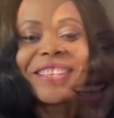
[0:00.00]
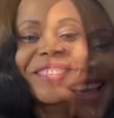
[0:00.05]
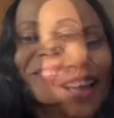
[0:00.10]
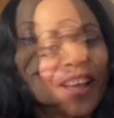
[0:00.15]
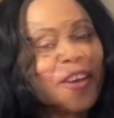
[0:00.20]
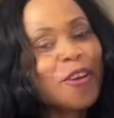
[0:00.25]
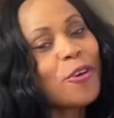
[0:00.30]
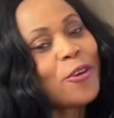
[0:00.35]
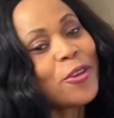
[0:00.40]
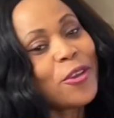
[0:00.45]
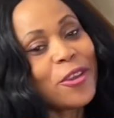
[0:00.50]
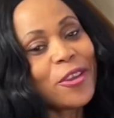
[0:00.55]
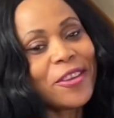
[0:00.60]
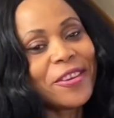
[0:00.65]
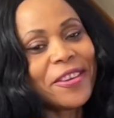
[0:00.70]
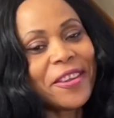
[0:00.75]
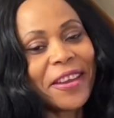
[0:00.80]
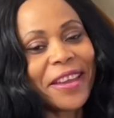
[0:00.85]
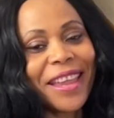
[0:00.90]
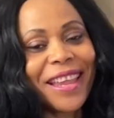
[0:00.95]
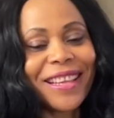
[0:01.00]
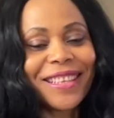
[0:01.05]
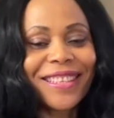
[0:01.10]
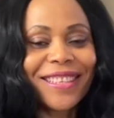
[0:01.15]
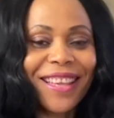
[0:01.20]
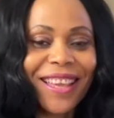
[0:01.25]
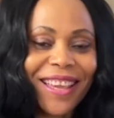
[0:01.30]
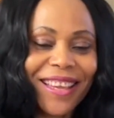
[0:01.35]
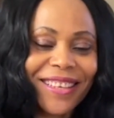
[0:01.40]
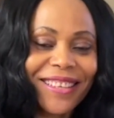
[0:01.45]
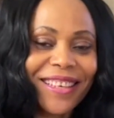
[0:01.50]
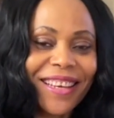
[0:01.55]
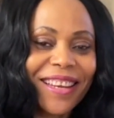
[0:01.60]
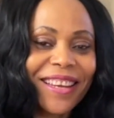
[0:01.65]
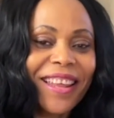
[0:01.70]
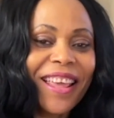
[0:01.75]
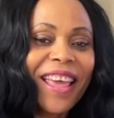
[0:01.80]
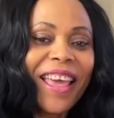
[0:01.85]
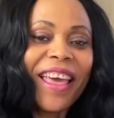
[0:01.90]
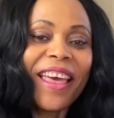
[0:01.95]
to Oyoyo Kitchen.
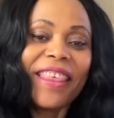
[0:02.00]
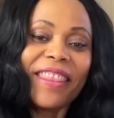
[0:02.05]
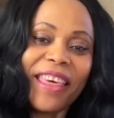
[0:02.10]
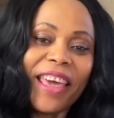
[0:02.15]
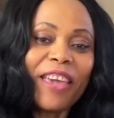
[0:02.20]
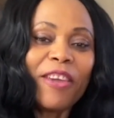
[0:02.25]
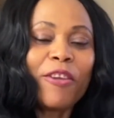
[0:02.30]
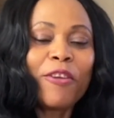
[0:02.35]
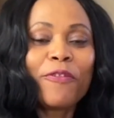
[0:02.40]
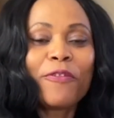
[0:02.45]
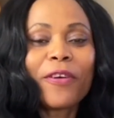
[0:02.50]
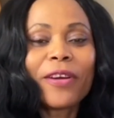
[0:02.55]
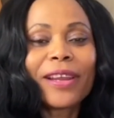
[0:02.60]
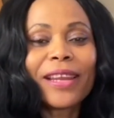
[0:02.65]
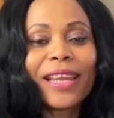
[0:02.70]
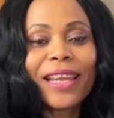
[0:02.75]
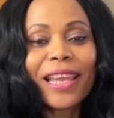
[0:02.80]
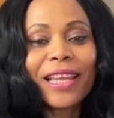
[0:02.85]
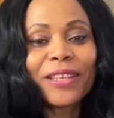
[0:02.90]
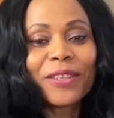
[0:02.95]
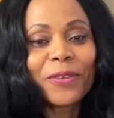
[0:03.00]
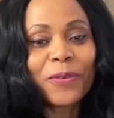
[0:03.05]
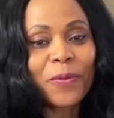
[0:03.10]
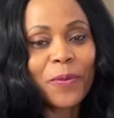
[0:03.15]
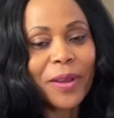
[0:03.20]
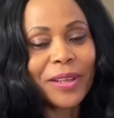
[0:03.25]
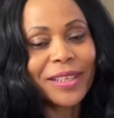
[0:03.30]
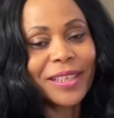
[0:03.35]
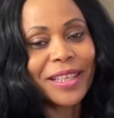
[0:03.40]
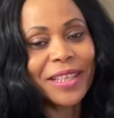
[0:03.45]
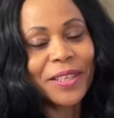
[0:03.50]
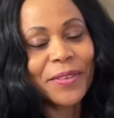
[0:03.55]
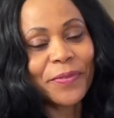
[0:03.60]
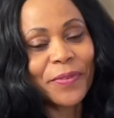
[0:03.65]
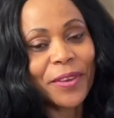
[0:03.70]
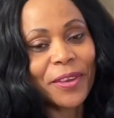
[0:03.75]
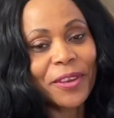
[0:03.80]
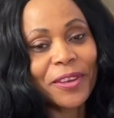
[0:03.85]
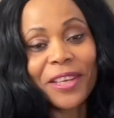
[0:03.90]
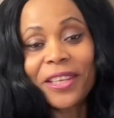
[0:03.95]
Thank you for clicking to watch this
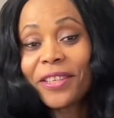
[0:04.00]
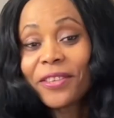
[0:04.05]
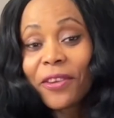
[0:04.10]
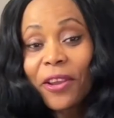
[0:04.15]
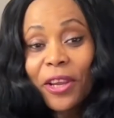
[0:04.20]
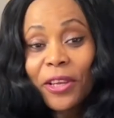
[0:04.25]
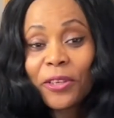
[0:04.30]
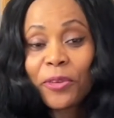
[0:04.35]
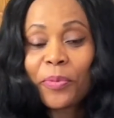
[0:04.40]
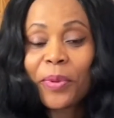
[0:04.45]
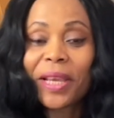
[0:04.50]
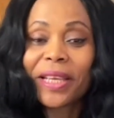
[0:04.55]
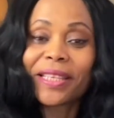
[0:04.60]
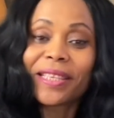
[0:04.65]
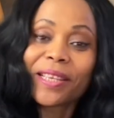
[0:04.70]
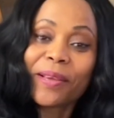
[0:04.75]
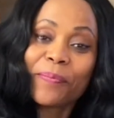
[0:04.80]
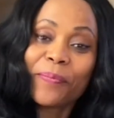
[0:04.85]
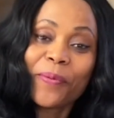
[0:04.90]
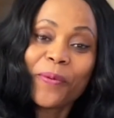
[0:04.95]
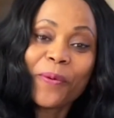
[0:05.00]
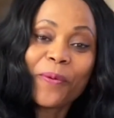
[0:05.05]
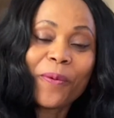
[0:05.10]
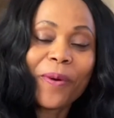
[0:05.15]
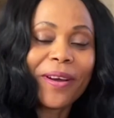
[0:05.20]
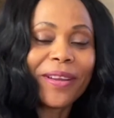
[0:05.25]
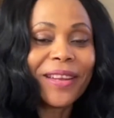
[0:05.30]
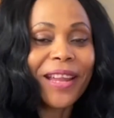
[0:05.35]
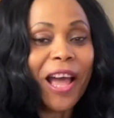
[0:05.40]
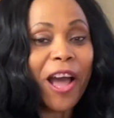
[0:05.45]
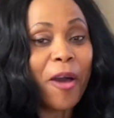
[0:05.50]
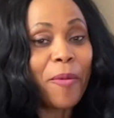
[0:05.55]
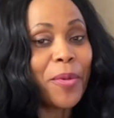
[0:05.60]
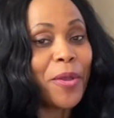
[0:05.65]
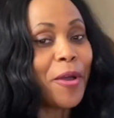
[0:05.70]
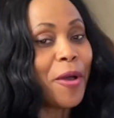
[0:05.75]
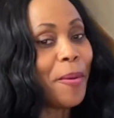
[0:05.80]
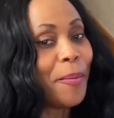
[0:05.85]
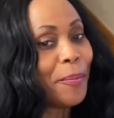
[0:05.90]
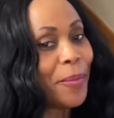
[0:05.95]
video. This is going to be a simple one. I'll be
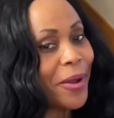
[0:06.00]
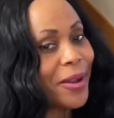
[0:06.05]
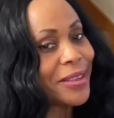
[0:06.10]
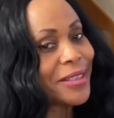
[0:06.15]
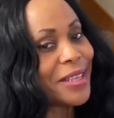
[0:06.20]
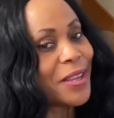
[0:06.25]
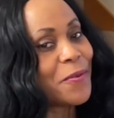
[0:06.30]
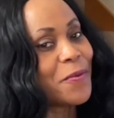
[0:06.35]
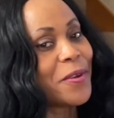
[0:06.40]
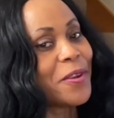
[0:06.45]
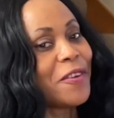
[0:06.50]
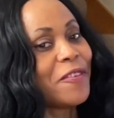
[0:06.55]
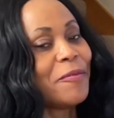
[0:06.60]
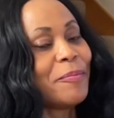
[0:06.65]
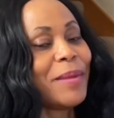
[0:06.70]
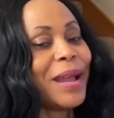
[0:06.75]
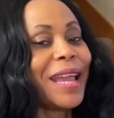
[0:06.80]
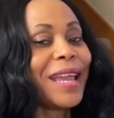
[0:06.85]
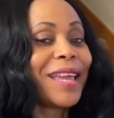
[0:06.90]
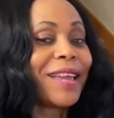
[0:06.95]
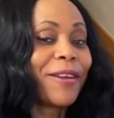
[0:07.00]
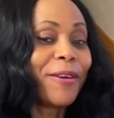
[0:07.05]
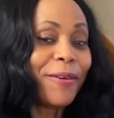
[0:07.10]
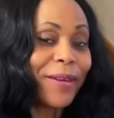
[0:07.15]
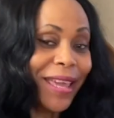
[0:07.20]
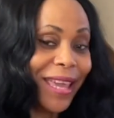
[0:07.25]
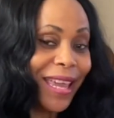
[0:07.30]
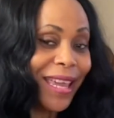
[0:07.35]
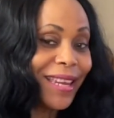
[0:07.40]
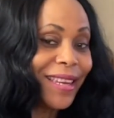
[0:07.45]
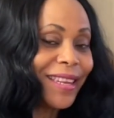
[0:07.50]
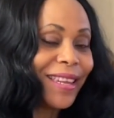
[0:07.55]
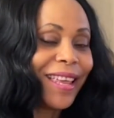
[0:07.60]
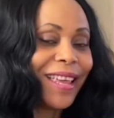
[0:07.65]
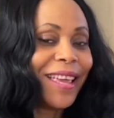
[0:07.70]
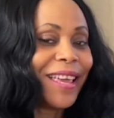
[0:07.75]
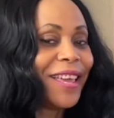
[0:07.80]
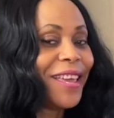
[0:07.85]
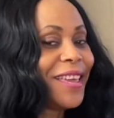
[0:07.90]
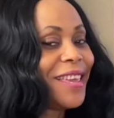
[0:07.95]
unboxing one of my cooking
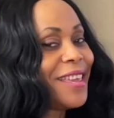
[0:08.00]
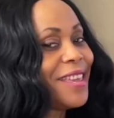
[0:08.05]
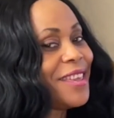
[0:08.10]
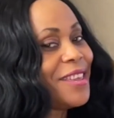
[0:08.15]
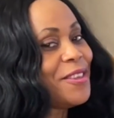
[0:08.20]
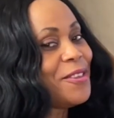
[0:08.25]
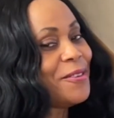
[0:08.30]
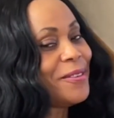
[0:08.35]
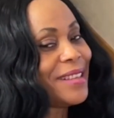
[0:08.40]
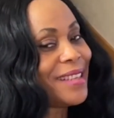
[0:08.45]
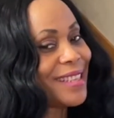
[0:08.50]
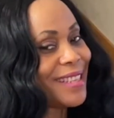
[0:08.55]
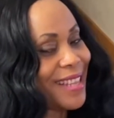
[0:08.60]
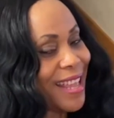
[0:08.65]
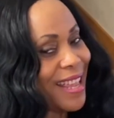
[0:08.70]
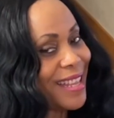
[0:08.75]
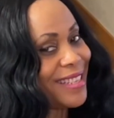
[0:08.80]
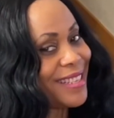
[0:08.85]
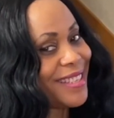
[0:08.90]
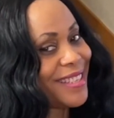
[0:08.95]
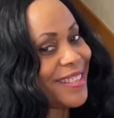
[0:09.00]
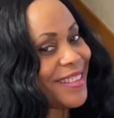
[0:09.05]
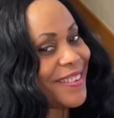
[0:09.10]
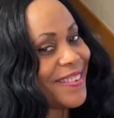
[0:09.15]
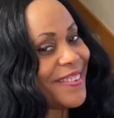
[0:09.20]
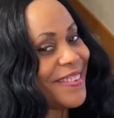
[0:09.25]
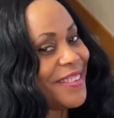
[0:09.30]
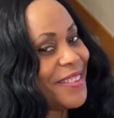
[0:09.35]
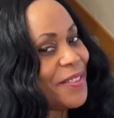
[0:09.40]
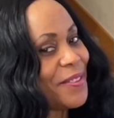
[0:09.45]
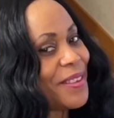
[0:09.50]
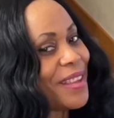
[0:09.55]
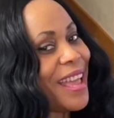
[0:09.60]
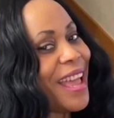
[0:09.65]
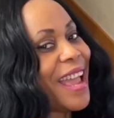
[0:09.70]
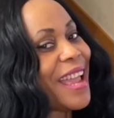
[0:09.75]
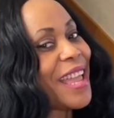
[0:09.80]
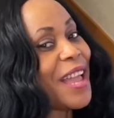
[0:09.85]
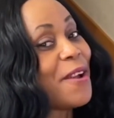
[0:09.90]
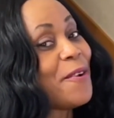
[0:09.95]
utensils.
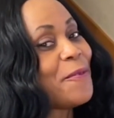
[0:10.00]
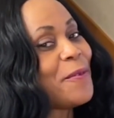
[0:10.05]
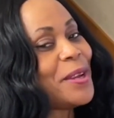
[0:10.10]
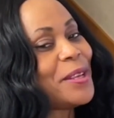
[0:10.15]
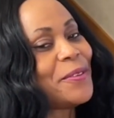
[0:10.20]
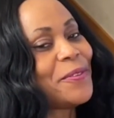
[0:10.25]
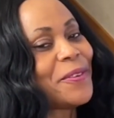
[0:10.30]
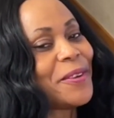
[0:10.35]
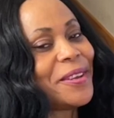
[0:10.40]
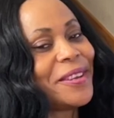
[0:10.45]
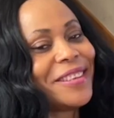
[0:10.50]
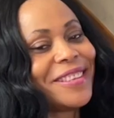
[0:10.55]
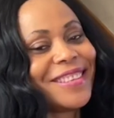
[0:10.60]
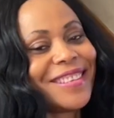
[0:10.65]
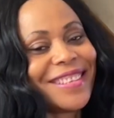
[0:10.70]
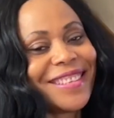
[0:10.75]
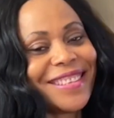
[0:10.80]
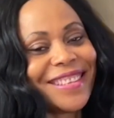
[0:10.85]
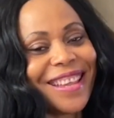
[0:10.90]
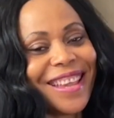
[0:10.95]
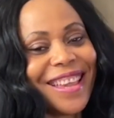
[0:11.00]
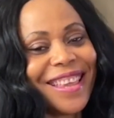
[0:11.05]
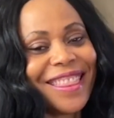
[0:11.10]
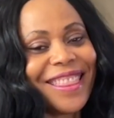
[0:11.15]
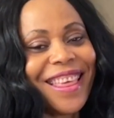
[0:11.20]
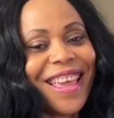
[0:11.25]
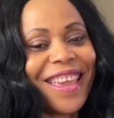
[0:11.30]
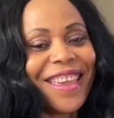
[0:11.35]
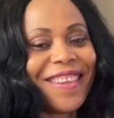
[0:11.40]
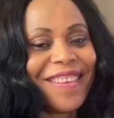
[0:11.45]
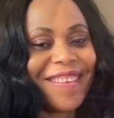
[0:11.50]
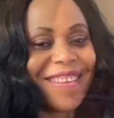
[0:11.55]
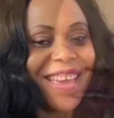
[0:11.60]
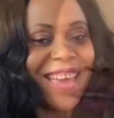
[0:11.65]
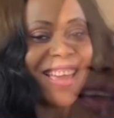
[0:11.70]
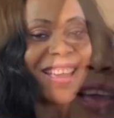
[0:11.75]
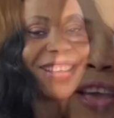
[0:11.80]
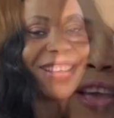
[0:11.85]
I can't wait for you to see it. Thank you guys.